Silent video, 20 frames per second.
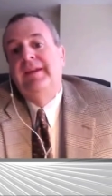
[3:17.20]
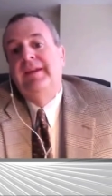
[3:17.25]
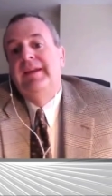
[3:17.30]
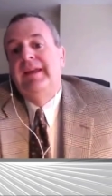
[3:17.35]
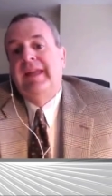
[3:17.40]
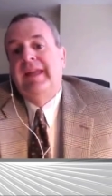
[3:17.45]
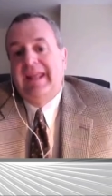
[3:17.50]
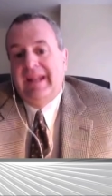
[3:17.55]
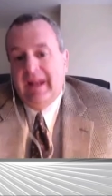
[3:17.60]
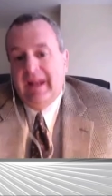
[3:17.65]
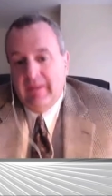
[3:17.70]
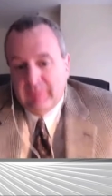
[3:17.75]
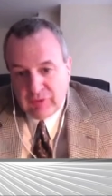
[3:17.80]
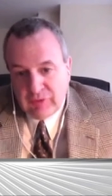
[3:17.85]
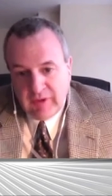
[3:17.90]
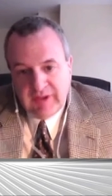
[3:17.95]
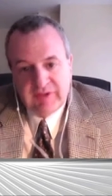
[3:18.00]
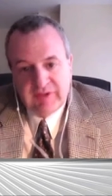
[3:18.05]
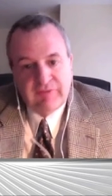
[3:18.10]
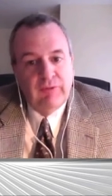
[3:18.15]
And I'm
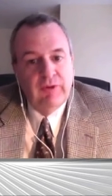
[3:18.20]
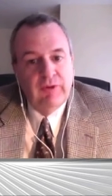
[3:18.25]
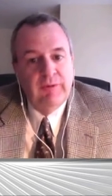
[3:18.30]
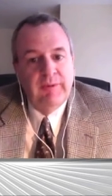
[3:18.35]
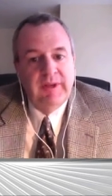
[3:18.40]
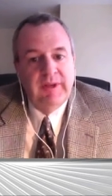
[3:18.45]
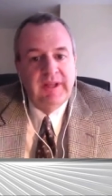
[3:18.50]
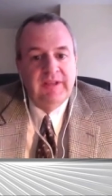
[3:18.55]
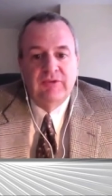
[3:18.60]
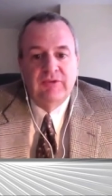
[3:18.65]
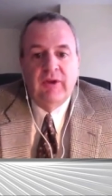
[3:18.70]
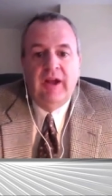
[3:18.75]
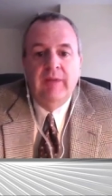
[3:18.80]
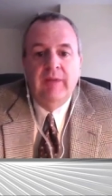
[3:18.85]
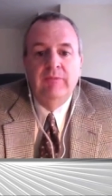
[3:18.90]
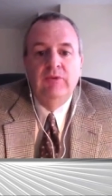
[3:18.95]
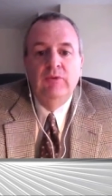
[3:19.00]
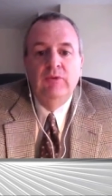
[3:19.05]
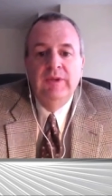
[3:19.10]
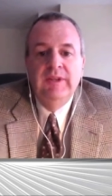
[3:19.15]
transforming it. So
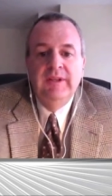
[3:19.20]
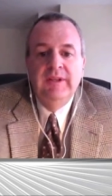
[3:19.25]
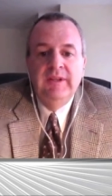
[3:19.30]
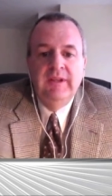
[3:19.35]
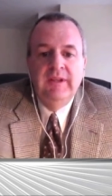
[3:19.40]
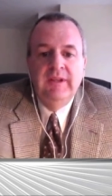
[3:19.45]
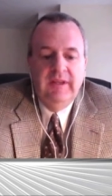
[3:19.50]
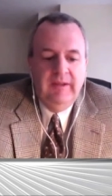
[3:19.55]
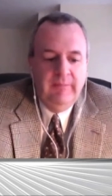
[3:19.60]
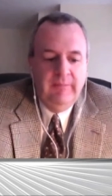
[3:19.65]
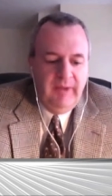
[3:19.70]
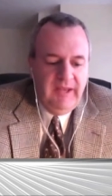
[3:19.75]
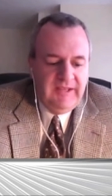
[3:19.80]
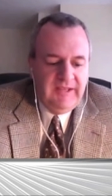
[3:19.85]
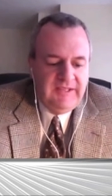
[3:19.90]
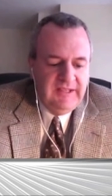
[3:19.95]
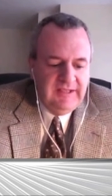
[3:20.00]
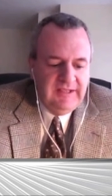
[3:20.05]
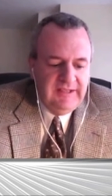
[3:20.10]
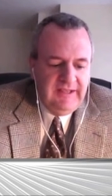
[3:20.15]
I'm doing
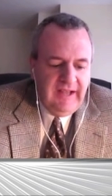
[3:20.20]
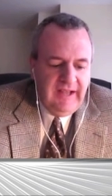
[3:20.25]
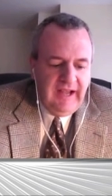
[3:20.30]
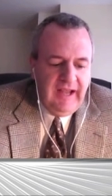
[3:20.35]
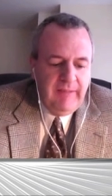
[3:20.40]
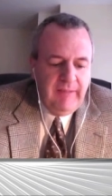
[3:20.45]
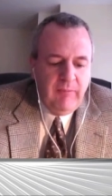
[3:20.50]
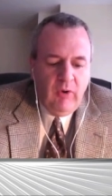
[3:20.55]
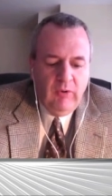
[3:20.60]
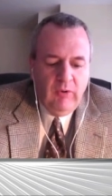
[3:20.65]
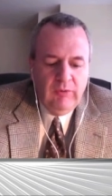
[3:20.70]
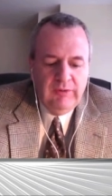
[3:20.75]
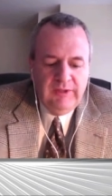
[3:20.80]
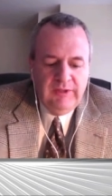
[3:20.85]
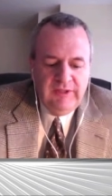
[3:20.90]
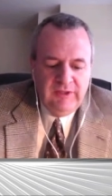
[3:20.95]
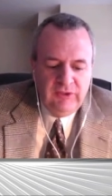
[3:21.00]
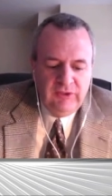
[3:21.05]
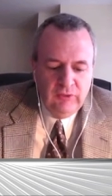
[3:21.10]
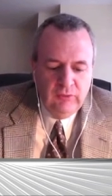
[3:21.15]
basically I'm
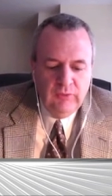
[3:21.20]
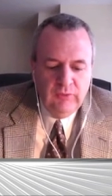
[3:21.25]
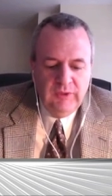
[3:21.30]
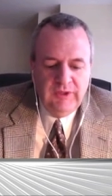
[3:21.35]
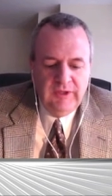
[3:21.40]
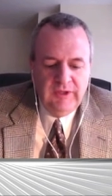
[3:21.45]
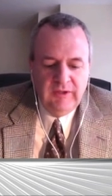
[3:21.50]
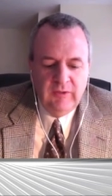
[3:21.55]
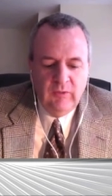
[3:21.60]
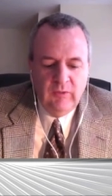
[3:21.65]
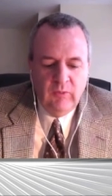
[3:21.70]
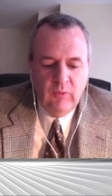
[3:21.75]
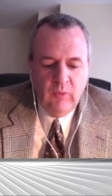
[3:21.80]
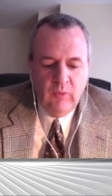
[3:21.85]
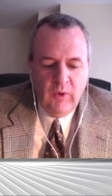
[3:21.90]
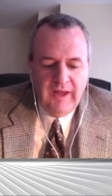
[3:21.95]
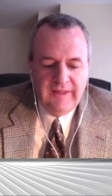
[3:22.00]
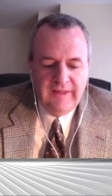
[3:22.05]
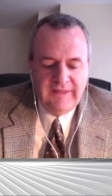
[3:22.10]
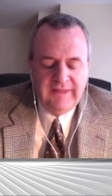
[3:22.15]
only doing
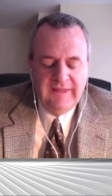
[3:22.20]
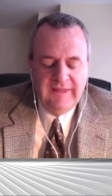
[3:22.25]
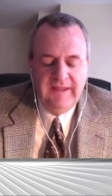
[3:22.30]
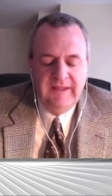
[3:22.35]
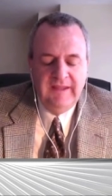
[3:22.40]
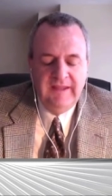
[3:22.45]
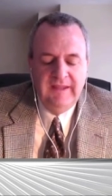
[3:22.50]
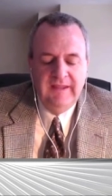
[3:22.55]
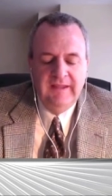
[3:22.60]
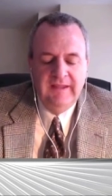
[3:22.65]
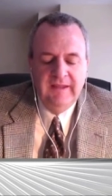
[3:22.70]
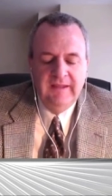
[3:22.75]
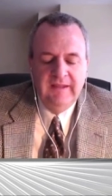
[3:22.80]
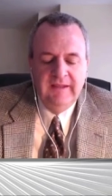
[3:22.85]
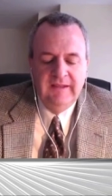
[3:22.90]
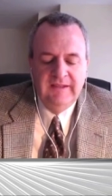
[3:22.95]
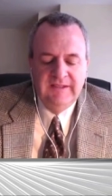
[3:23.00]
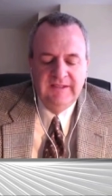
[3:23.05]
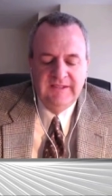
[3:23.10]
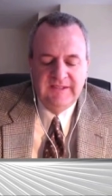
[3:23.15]
what the
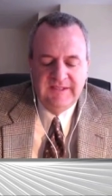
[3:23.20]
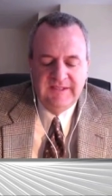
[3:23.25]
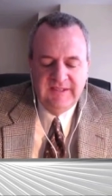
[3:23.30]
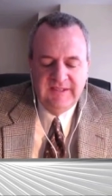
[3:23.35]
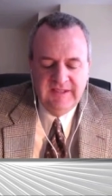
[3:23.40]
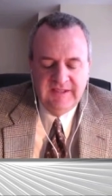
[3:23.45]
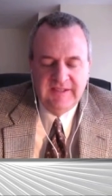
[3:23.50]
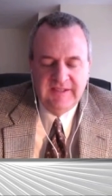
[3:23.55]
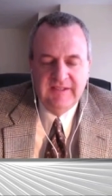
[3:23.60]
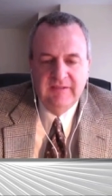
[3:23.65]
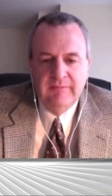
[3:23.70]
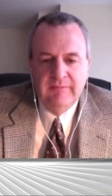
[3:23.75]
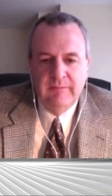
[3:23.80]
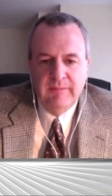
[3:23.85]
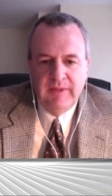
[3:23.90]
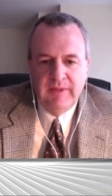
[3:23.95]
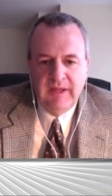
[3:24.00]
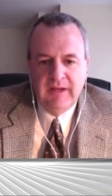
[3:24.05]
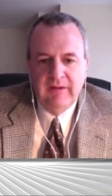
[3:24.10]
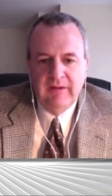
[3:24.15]

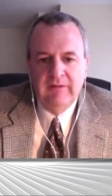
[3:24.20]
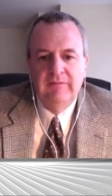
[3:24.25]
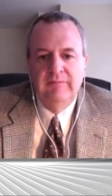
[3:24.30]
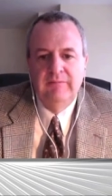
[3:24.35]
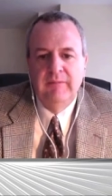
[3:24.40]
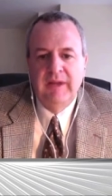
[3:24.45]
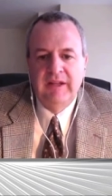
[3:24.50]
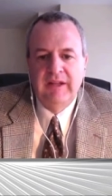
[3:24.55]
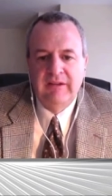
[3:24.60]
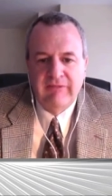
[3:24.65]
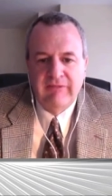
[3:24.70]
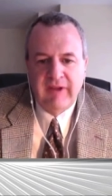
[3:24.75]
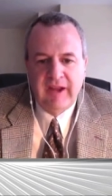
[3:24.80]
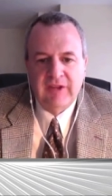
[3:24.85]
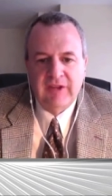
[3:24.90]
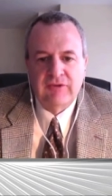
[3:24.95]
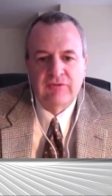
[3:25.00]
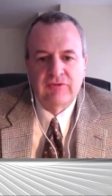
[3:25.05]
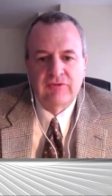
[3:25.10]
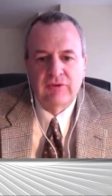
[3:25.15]
silicium metal
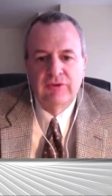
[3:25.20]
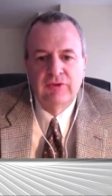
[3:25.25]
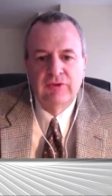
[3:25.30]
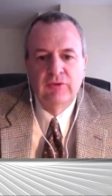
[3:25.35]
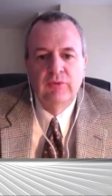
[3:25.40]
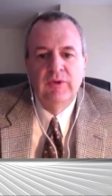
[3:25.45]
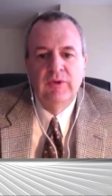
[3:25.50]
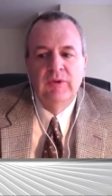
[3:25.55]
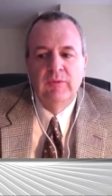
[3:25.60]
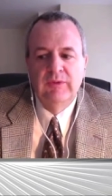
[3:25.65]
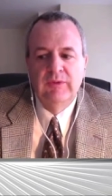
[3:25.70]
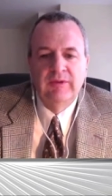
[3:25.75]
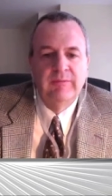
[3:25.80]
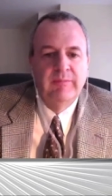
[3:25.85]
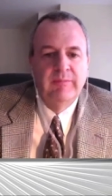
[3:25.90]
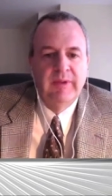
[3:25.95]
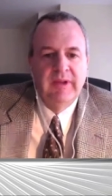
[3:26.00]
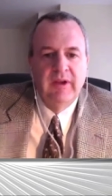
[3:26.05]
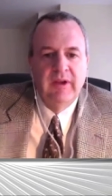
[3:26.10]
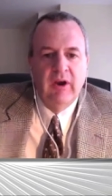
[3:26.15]
manufacturers are doing with
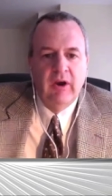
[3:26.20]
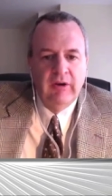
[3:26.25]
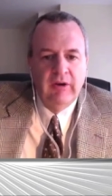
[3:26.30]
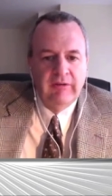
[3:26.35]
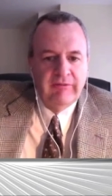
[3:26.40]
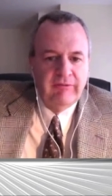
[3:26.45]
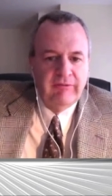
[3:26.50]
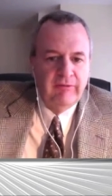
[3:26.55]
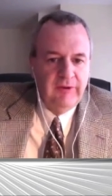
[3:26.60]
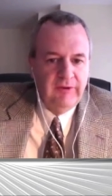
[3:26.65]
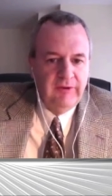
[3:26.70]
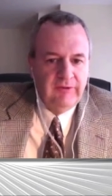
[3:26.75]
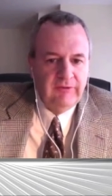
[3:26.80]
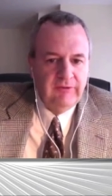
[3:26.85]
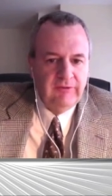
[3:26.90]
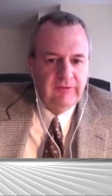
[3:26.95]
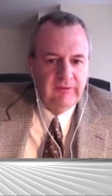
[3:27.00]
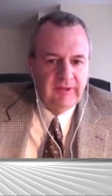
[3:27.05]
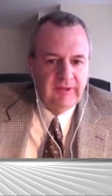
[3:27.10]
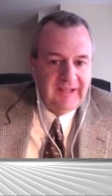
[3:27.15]
their big arc
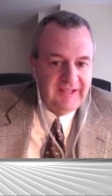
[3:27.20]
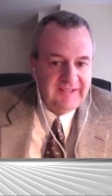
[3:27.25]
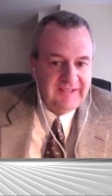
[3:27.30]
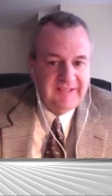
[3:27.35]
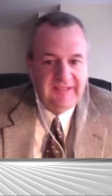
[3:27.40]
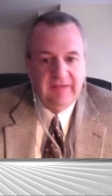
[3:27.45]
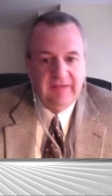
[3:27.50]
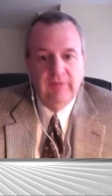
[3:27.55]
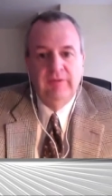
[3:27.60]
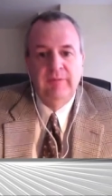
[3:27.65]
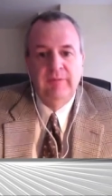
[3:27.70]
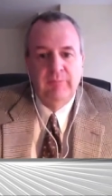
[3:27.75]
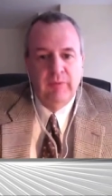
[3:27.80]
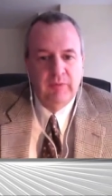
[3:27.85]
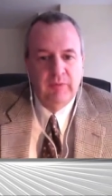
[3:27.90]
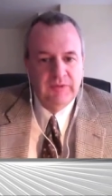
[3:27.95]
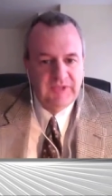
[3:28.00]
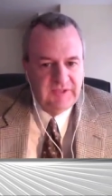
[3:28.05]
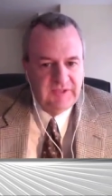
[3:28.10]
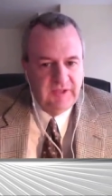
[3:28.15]
furnace. Okay, that's the only
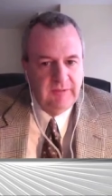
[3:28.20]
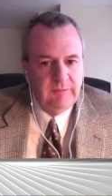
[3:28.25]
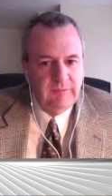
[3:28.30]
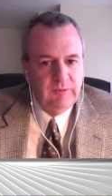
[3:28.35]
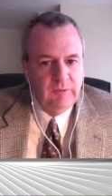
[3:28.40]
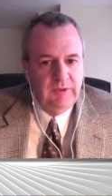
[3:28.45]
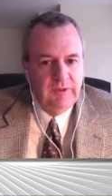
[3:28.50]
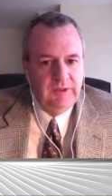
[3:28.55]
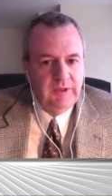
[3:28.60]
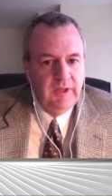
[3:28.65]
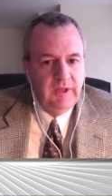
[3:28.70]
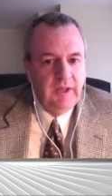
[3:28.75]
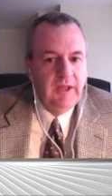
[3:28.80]
process I'm doing.